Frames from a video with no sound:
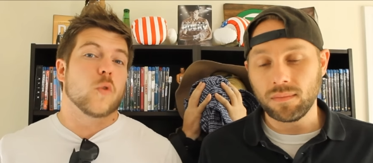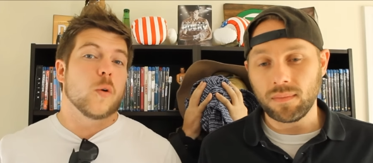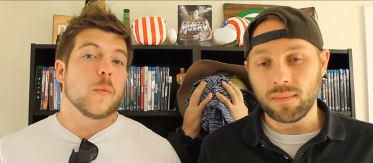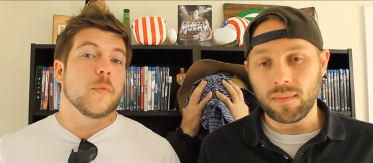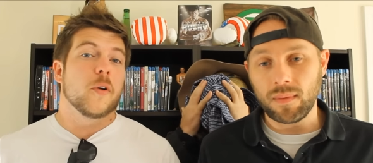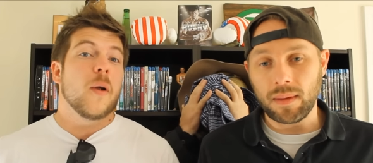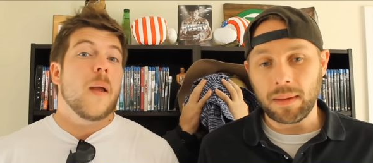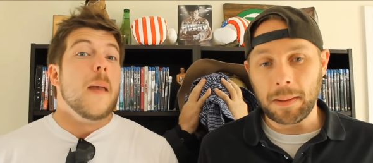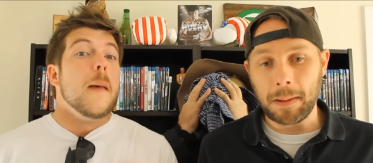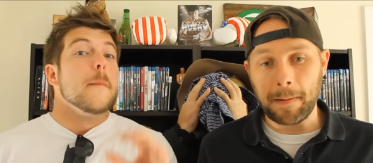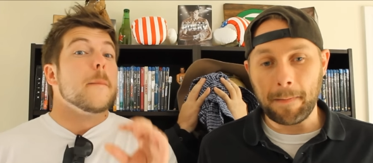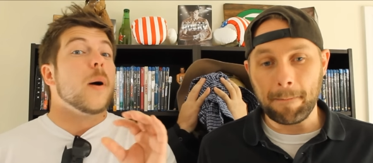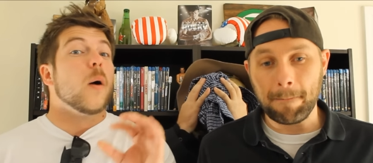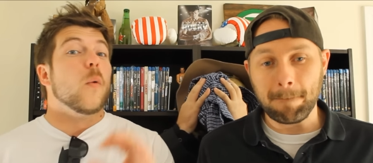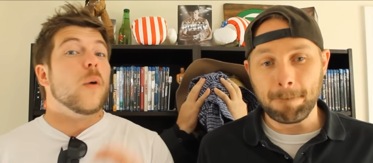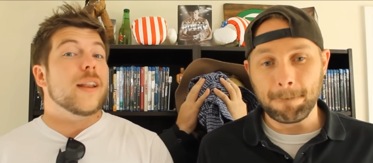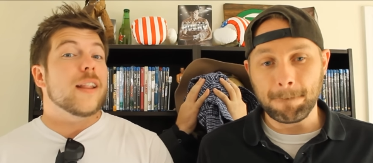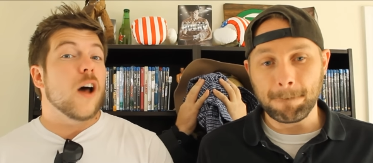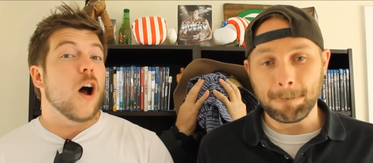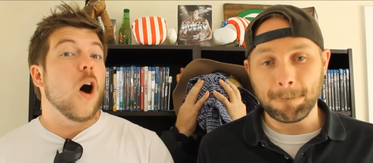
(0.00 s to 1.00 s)
Speaker 1: rumor. But
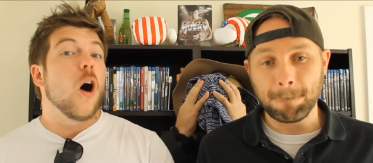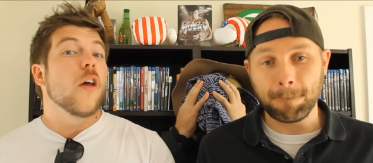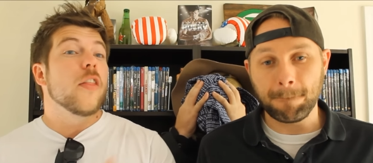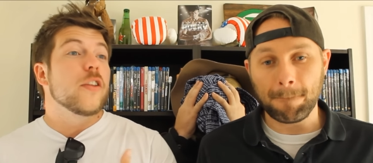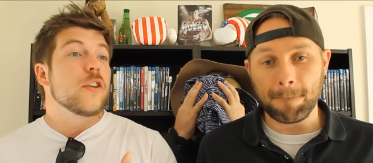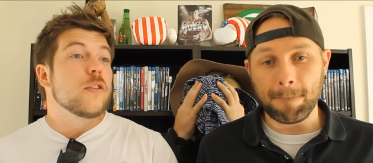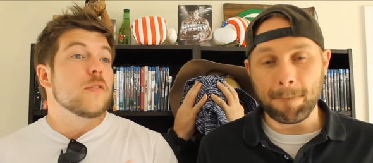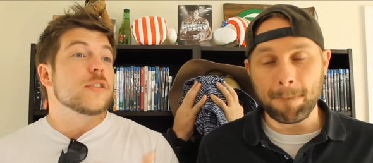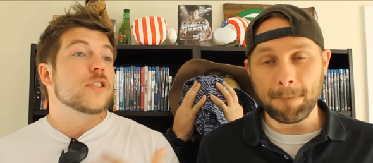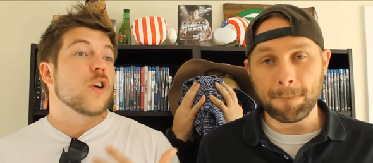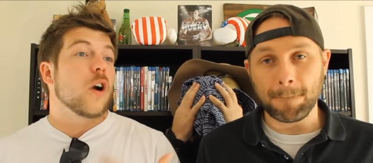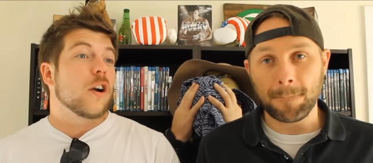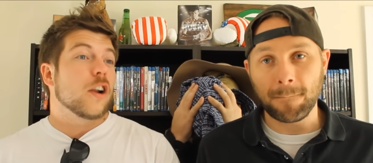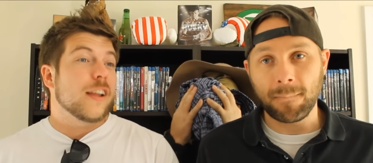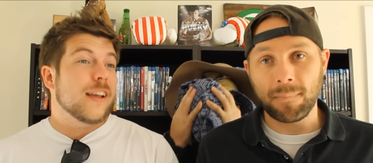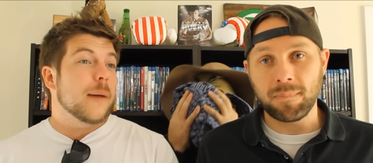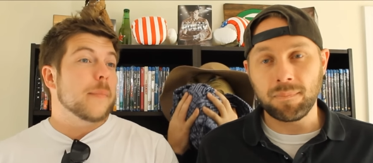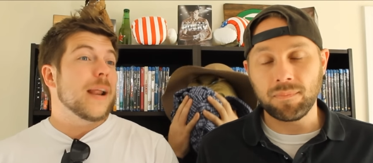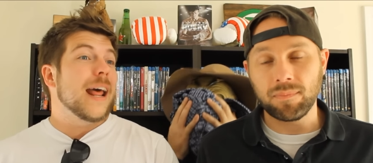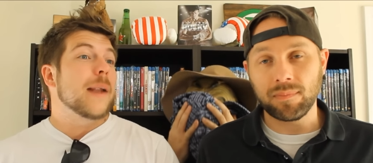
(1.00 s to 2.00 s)
when all the news started
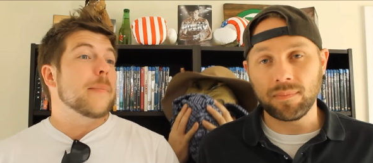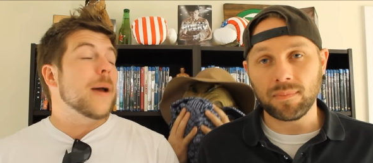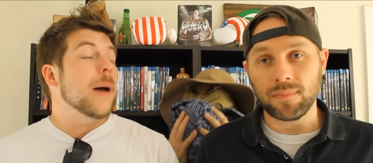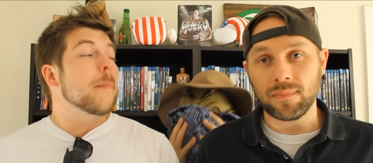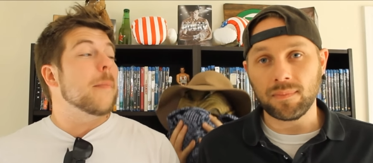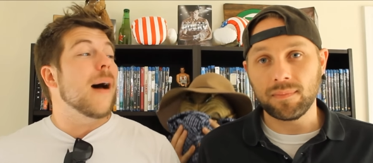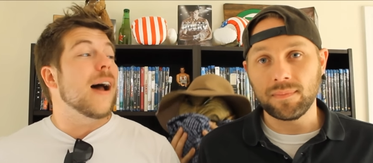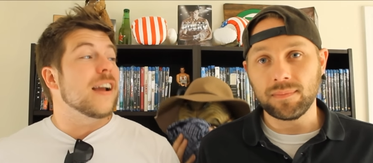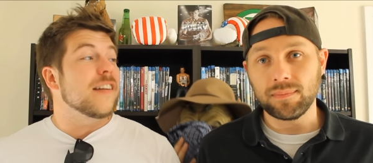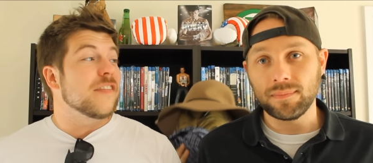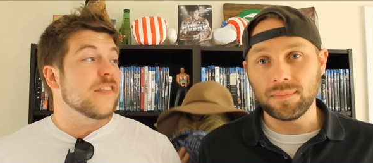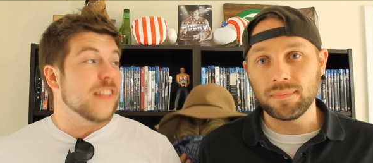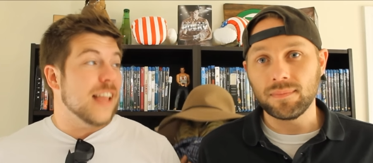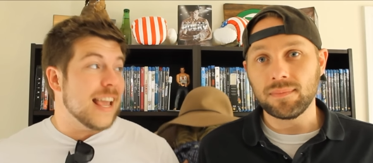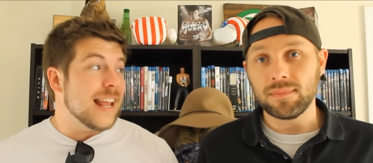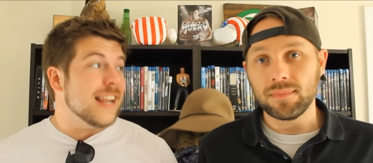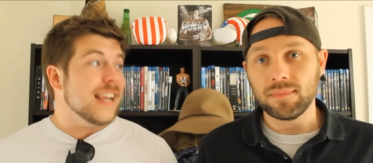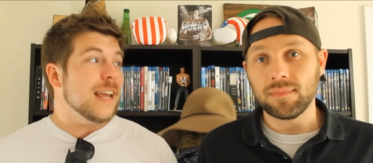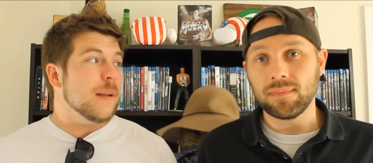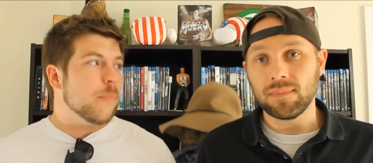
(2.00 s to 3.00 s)
coming out about Mike
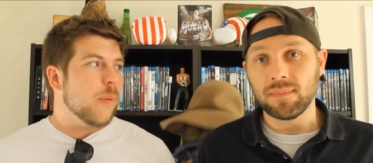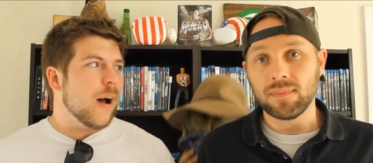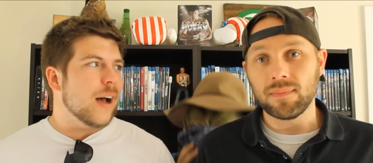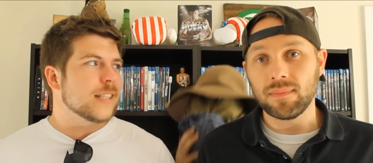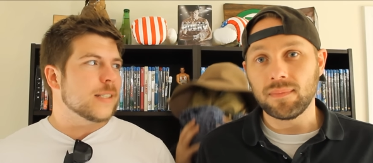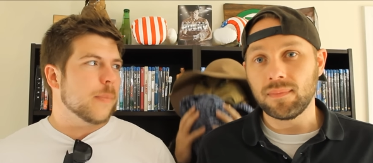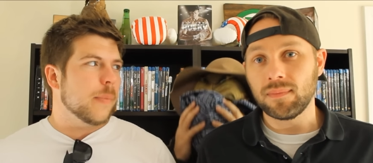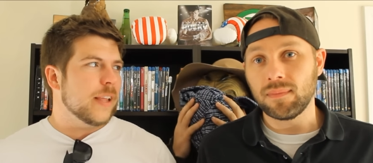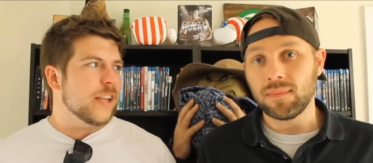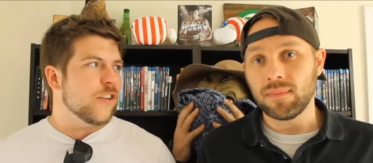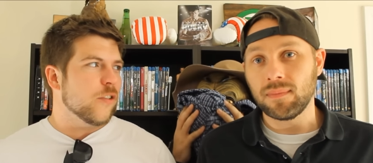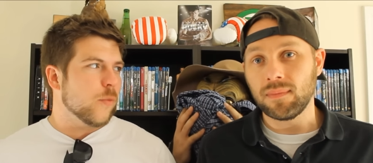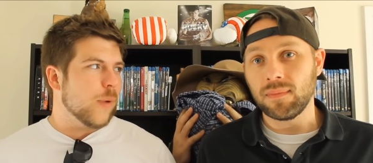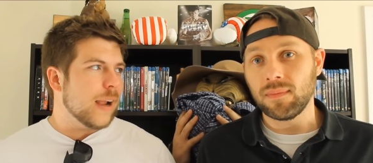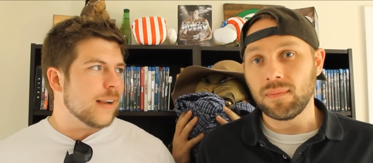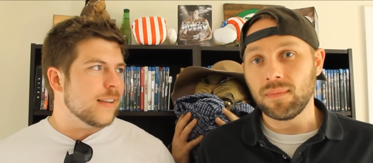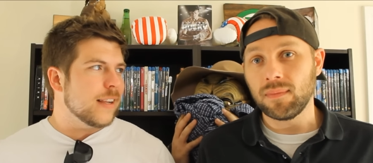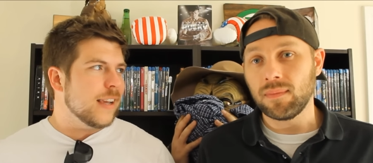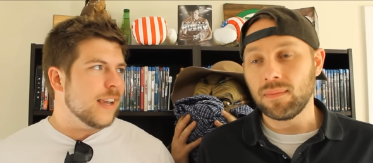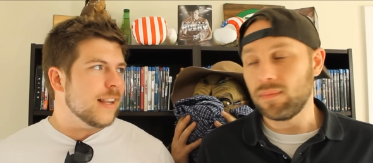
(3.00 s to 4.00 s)
Flanagan possibly
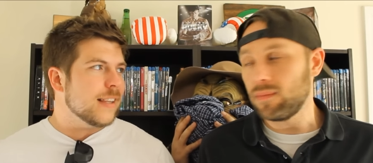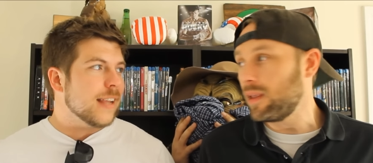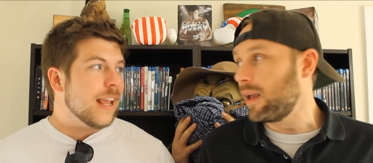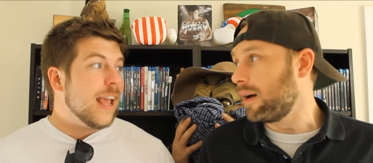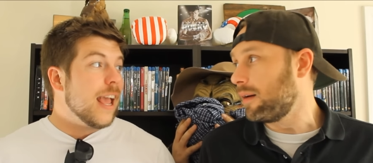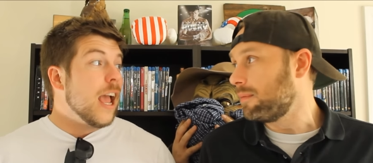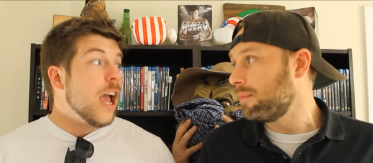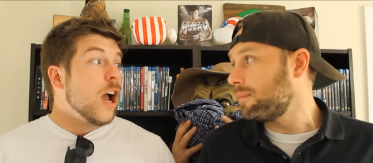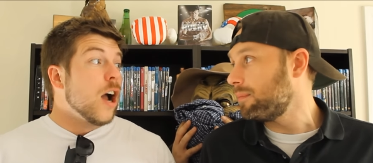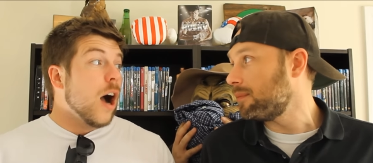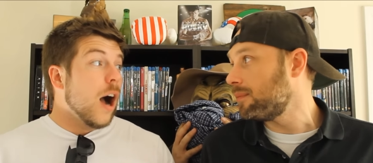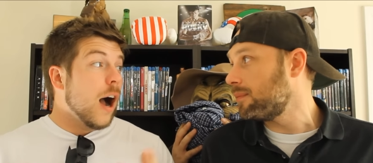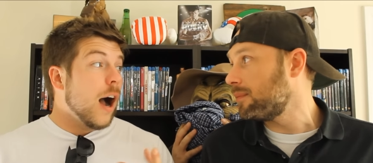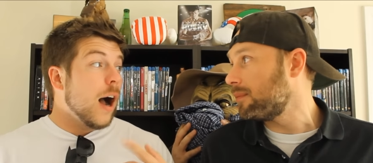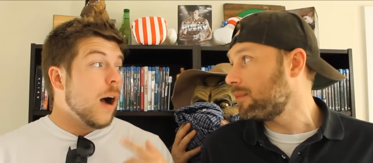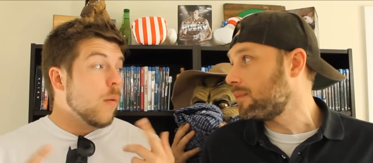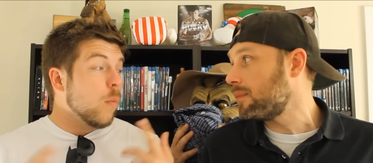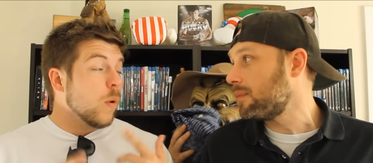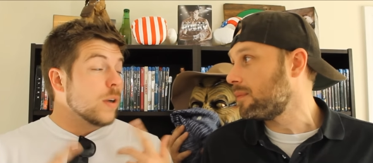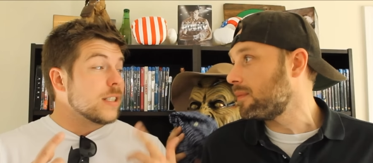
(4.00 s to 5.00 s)
directing it. Yeah.
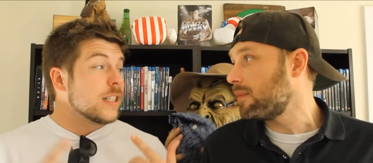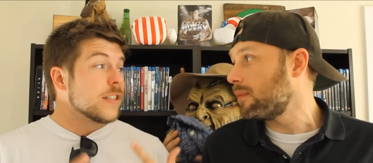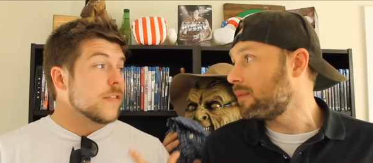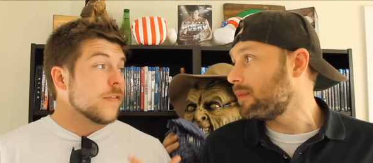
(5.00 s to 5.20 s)
Uh, what's